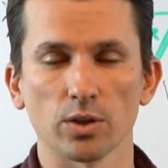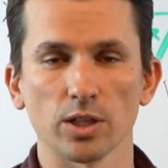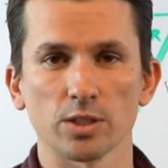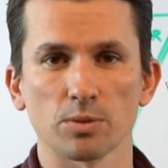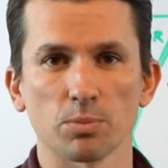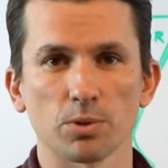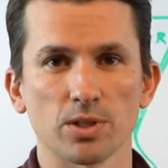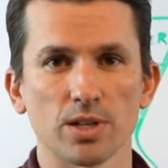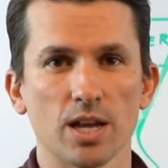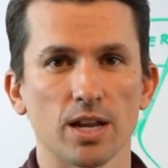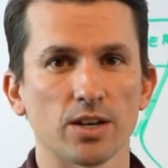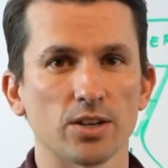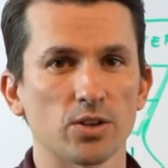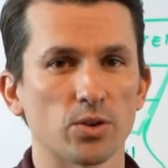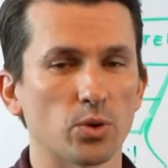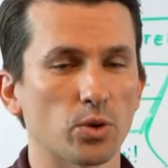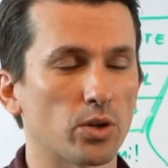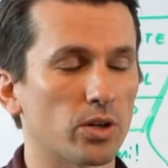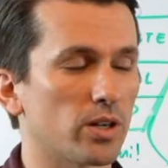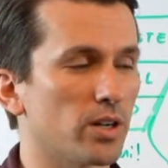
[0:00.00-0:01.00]
Let's pretend
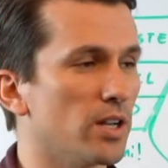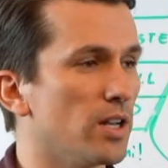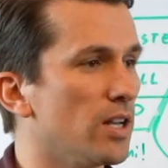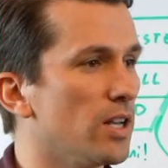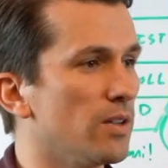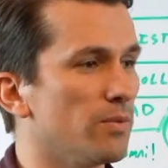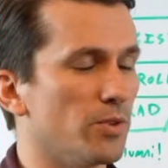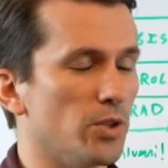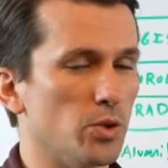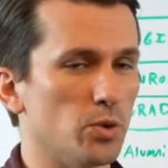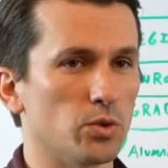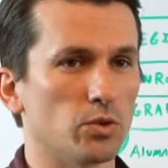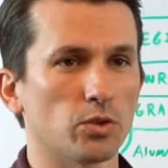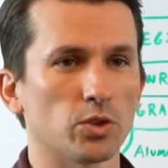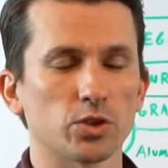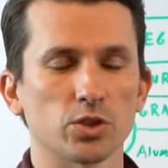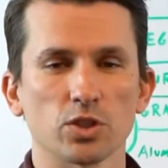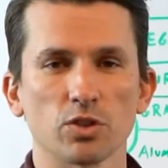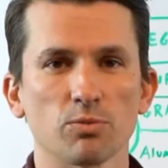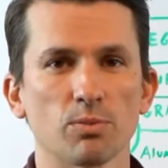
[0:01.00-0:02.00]
you're the
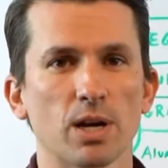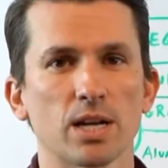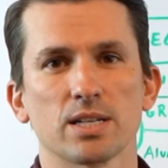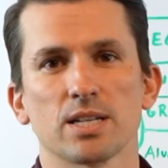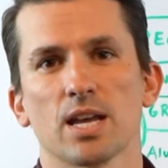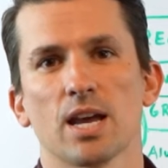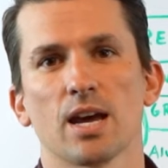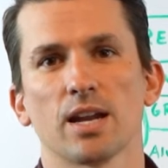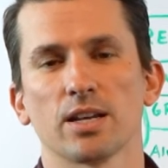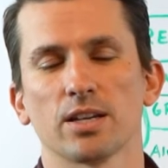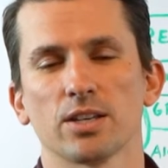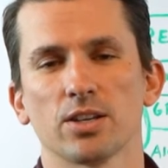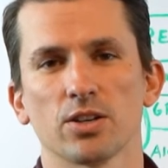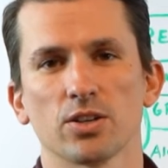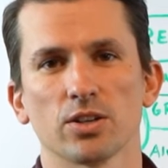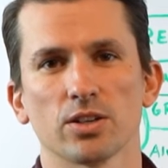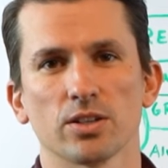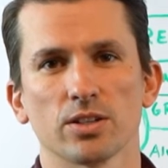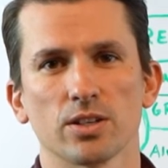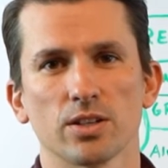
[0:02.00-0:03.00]
University of Montana
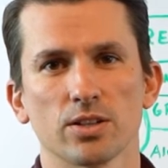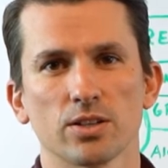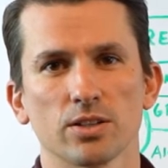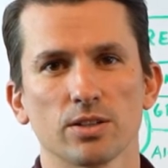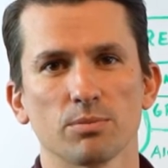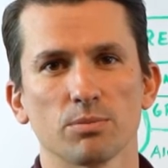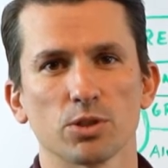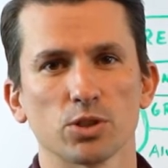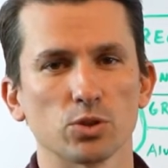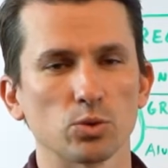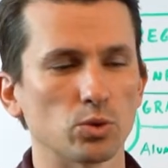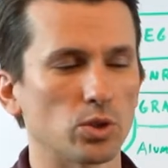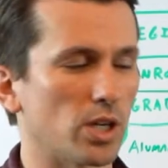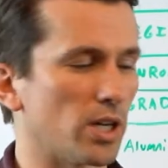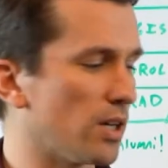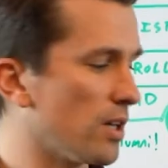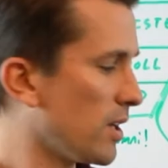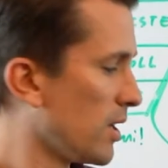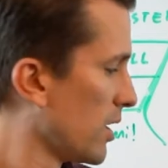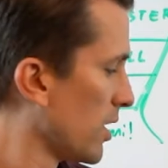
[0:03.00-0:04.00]
here in
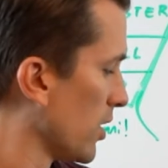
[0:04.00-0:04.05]
Missoula.